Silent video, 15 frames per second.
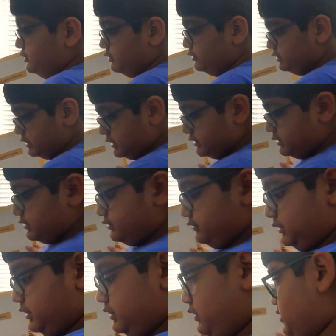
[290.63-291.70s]
Newton's
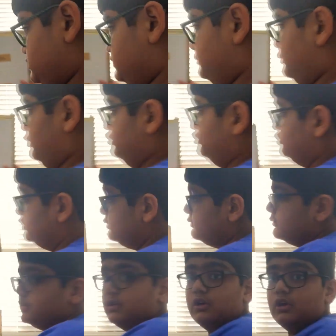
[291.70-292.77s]
3 laws of motion.
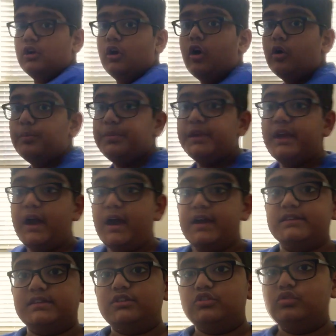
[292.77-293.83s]
Hope you
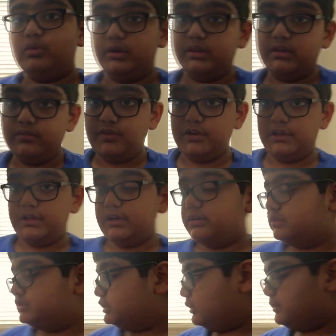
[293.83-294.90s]
guys enjoyed the
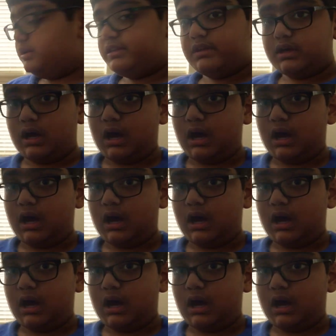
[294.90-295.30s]
video. Tell me in the